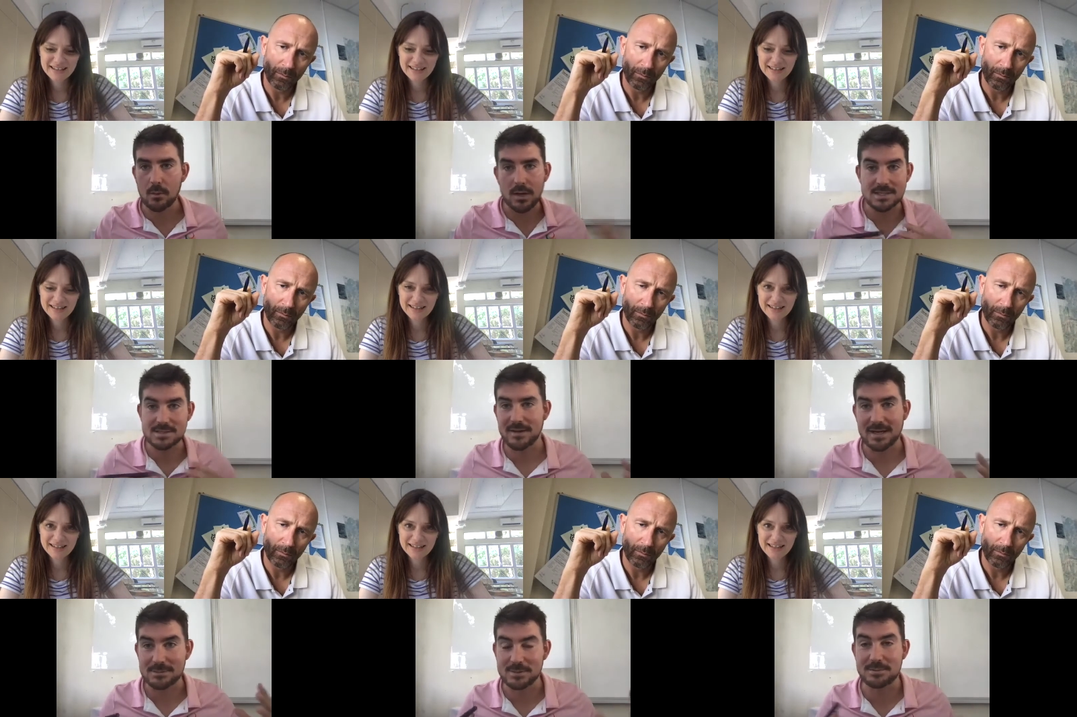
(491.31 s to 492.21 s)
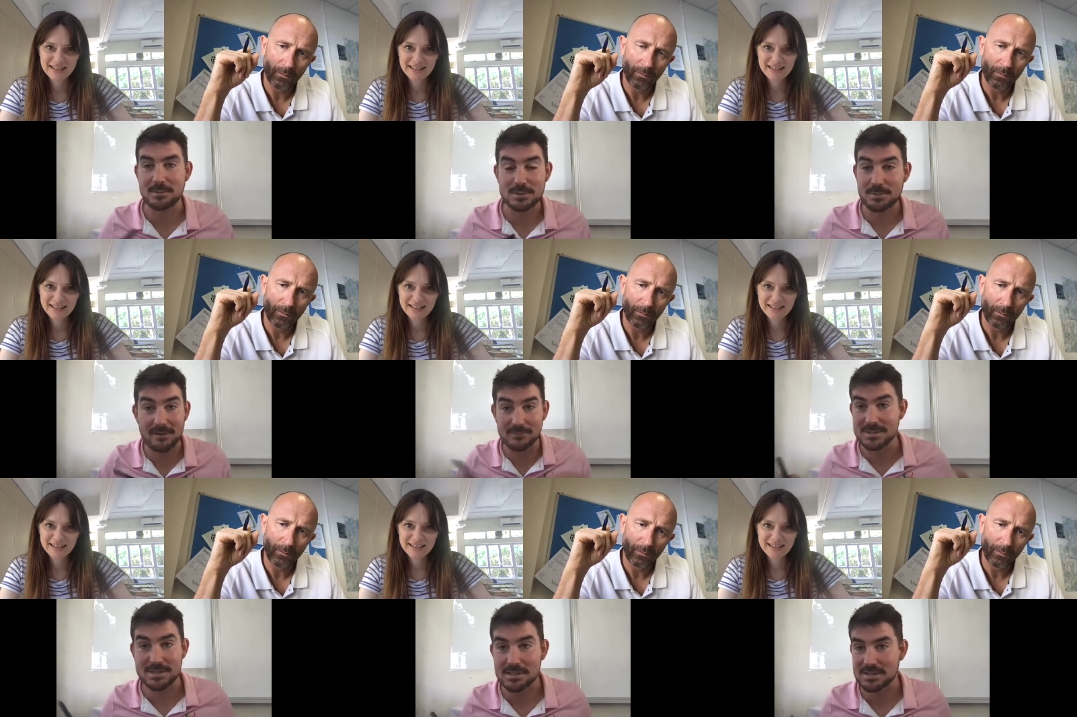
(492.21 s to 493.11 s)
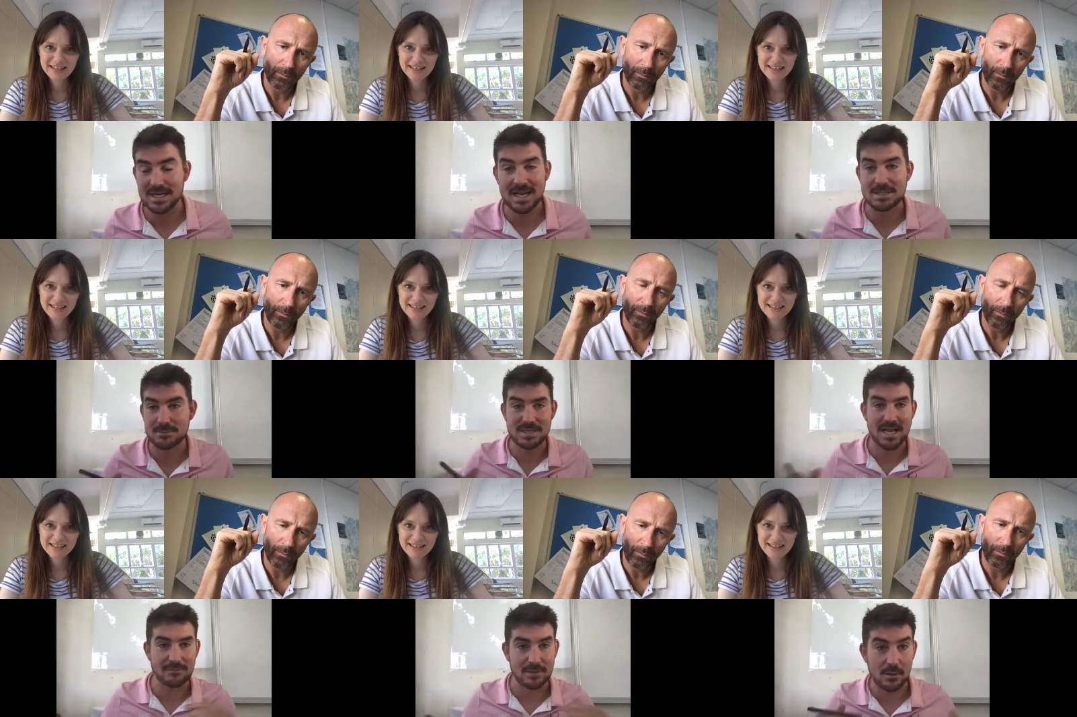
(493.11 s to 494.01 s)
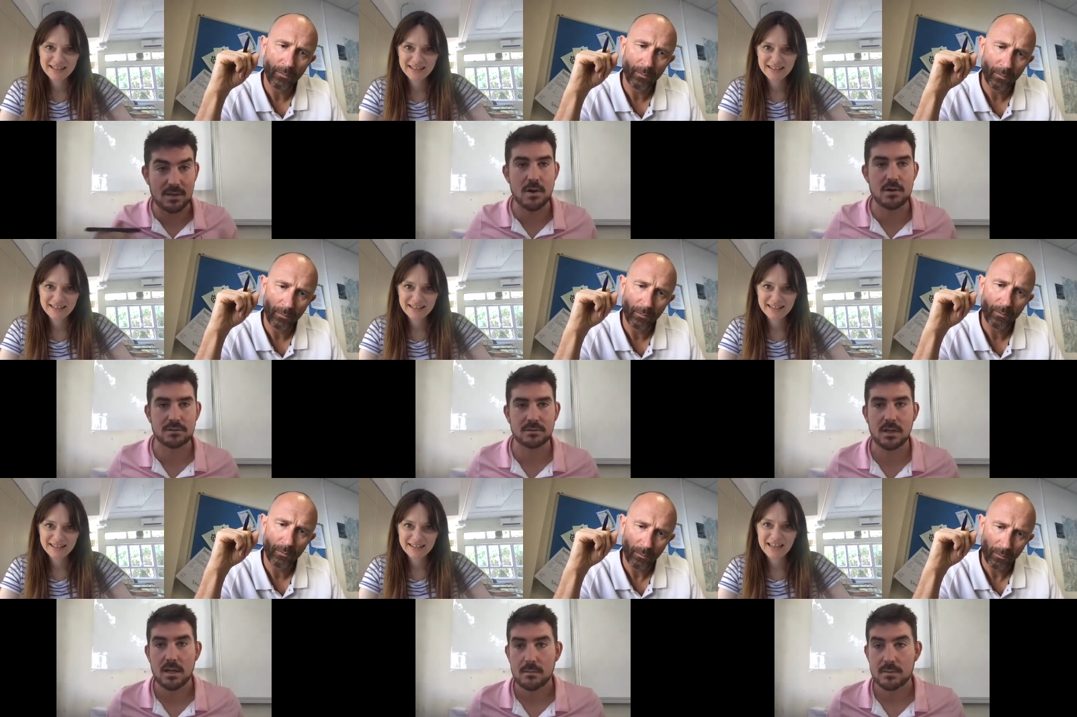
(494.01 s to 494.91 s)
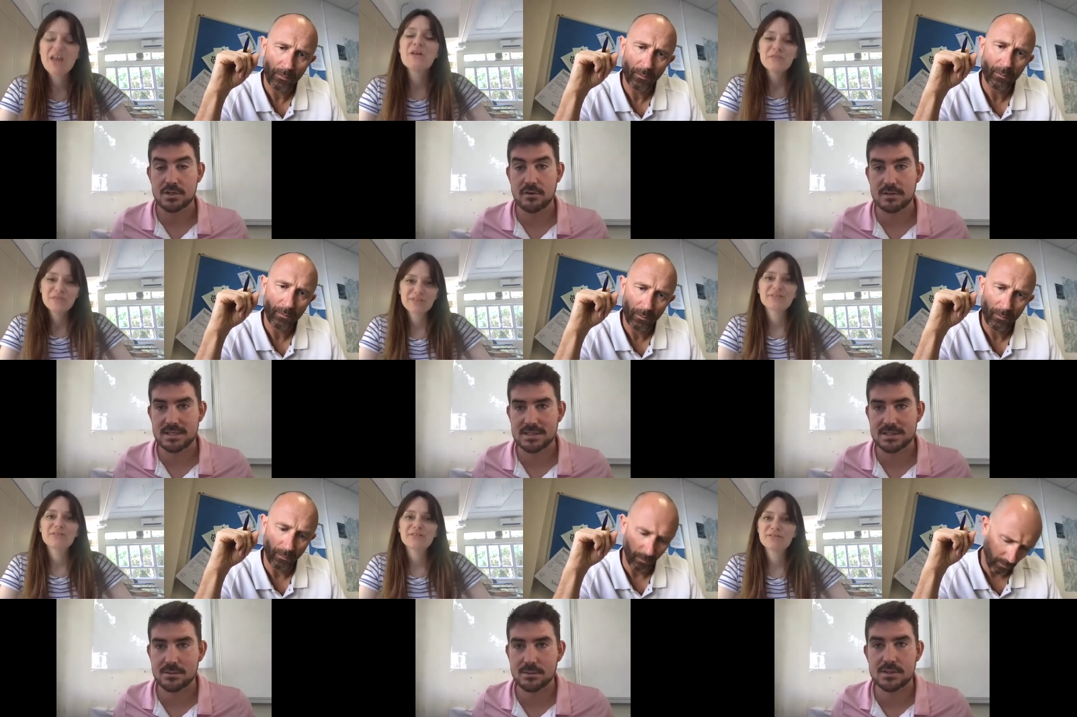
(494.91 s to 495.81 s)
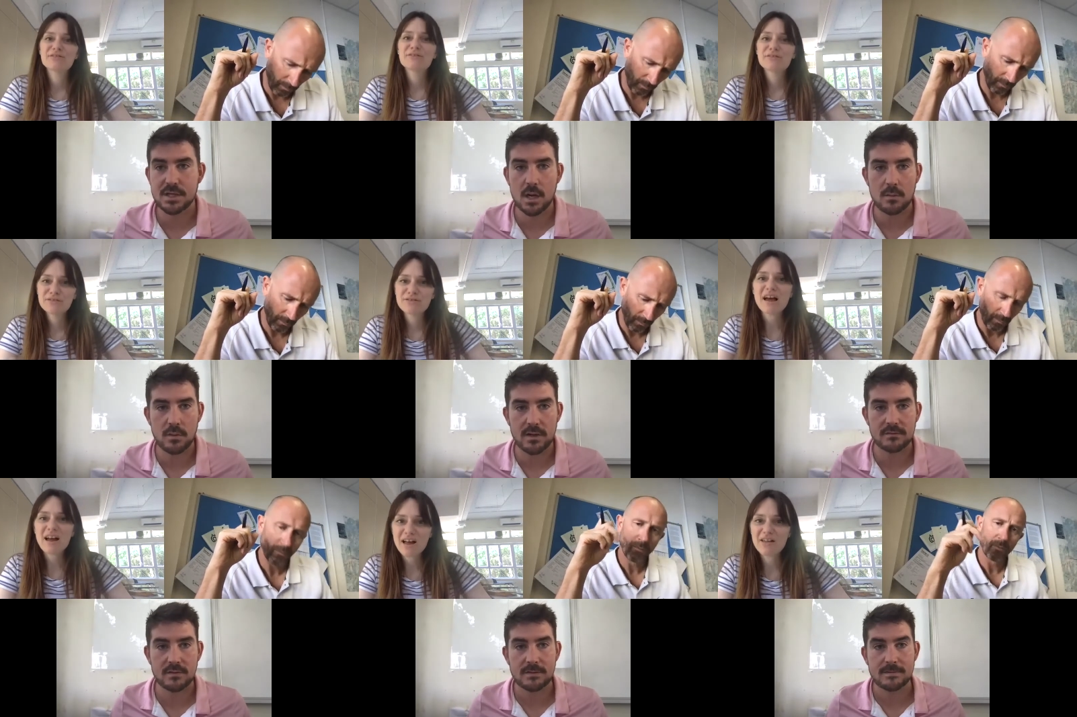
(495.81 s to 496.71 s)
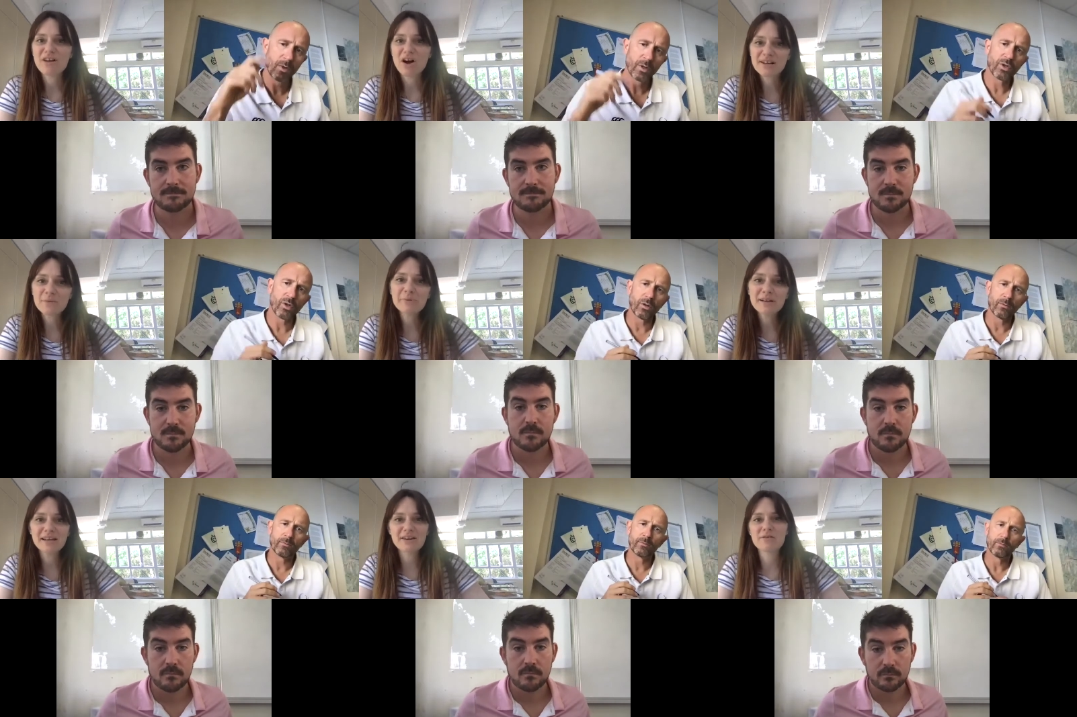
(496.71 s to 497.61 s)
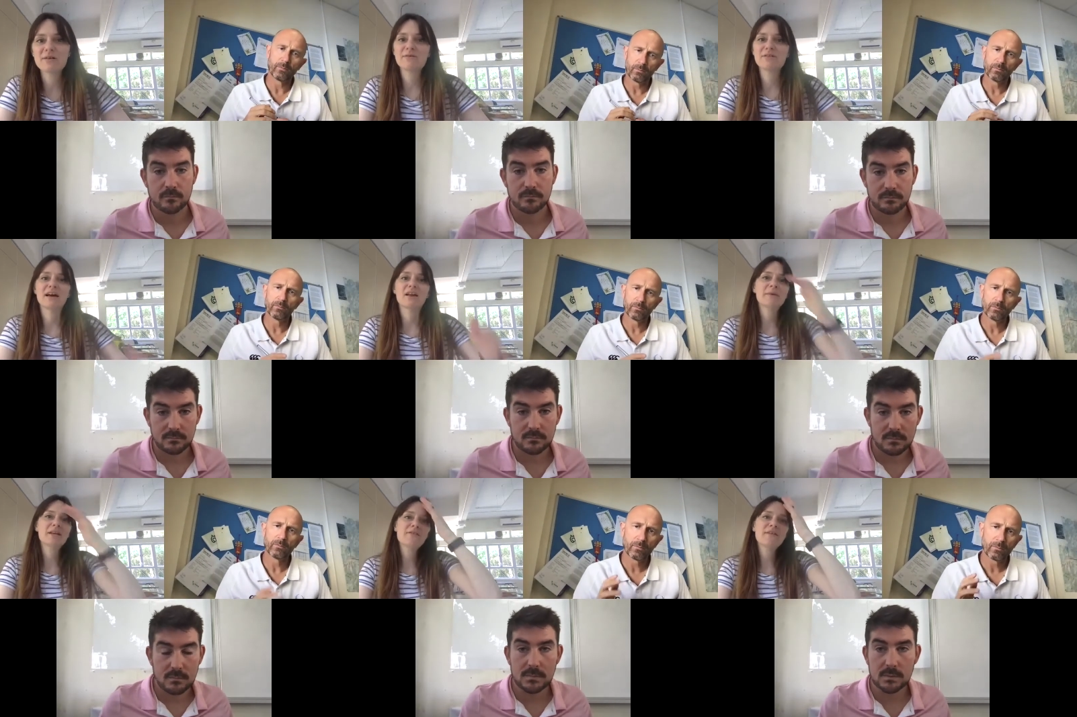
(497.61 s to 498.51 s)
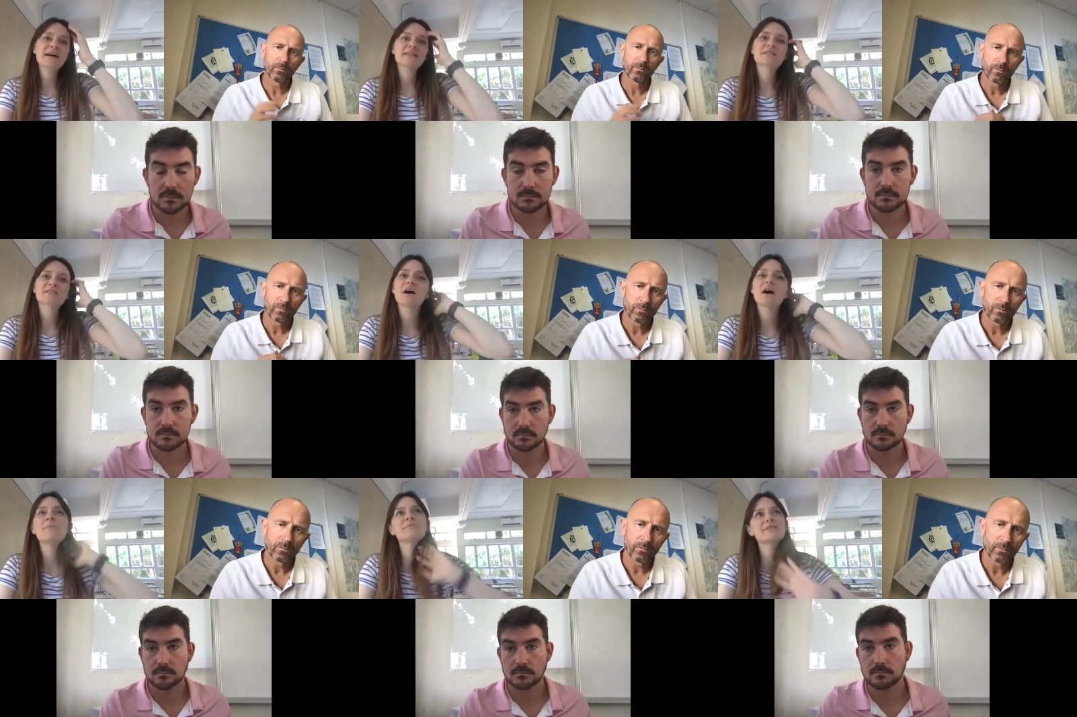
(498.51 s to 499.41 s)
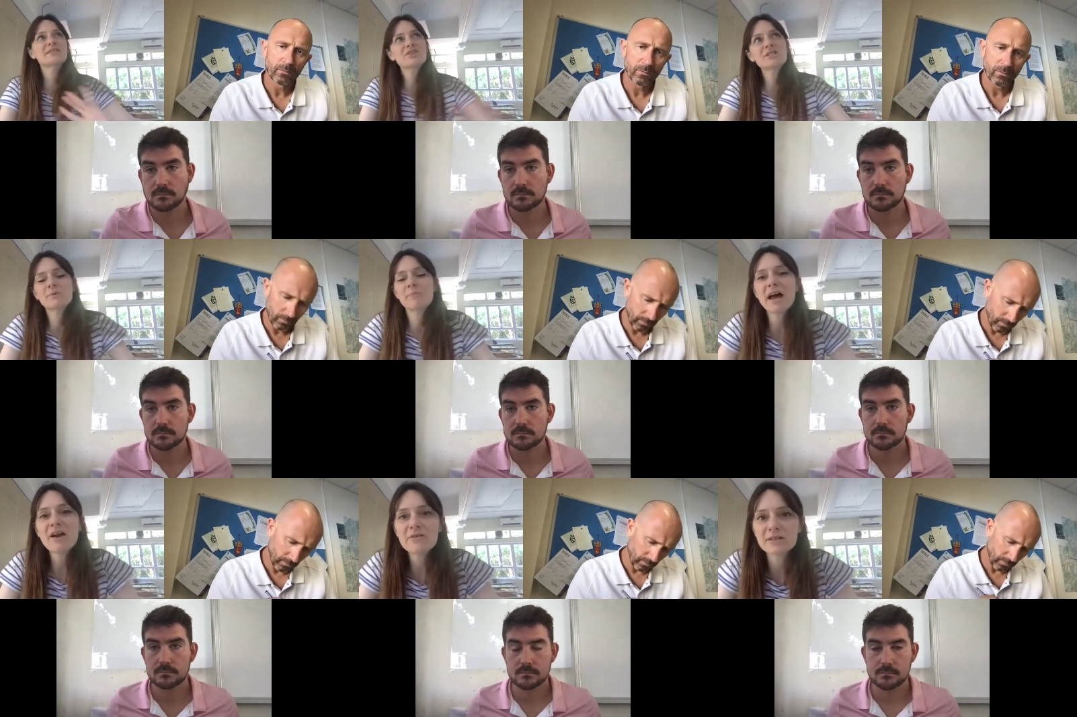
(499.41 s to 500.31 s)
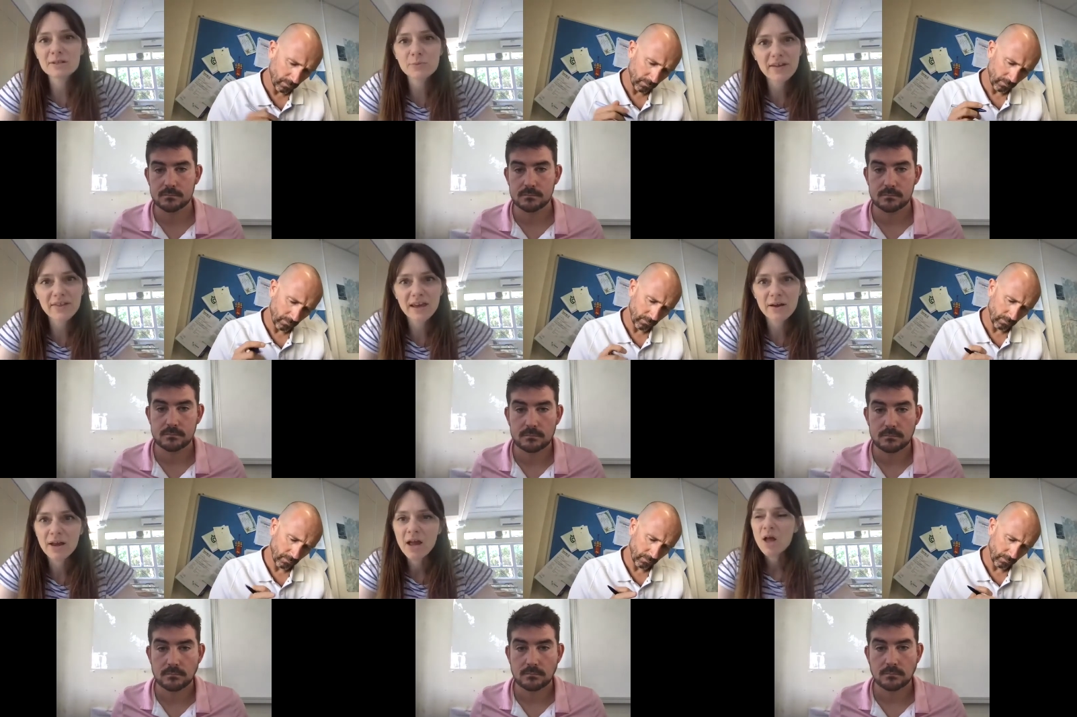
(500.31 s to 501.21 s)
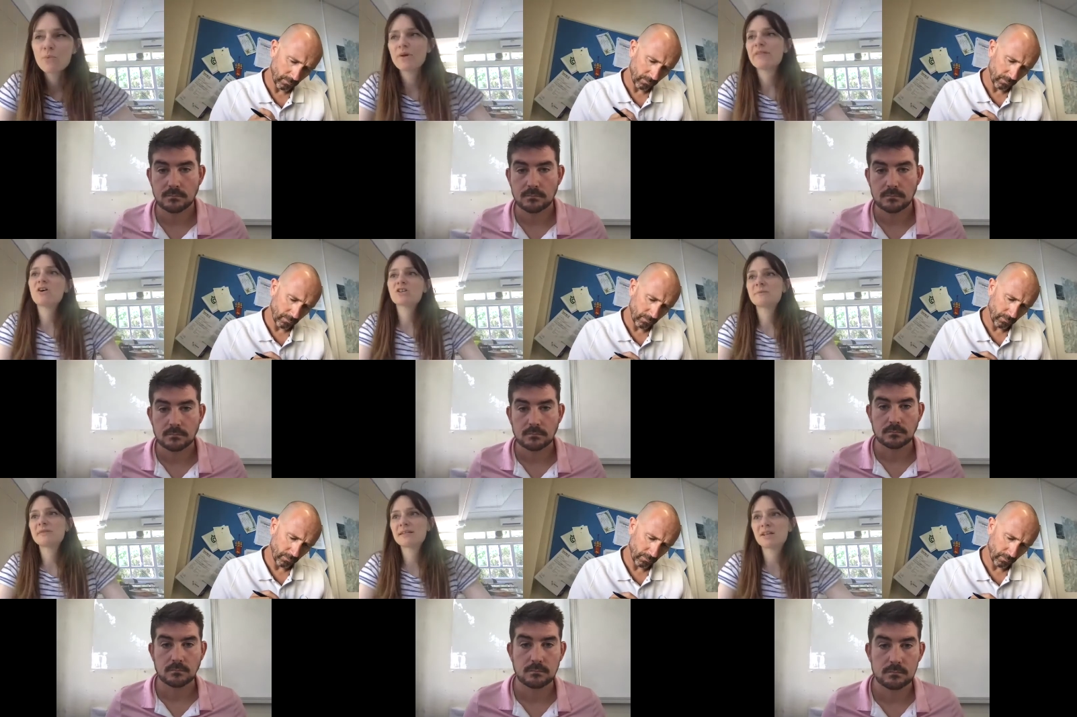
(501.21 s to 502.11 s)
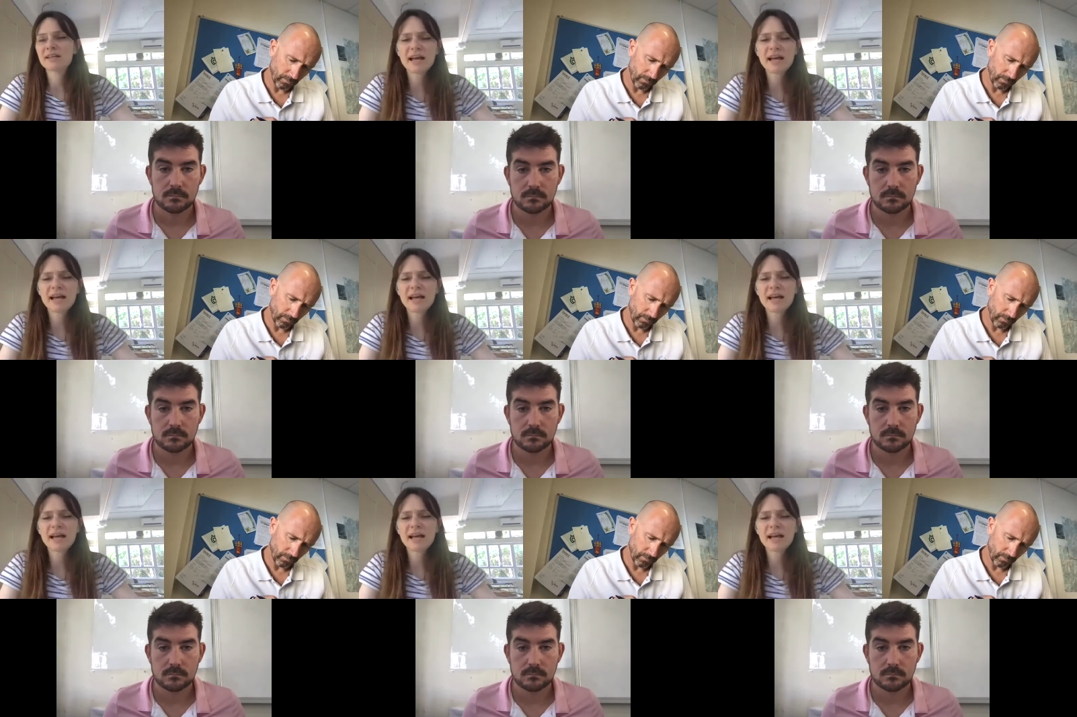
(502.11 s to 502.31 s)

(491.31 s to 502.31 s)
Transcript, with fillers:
Speaker 1: kinds of things which, which we haven't discussed in class, which they haven't got the emotional maturity to, to cope with.
Speaker 2: I completely agree with that. I mean, I've had um, discussions with parents where they where they ask you things like,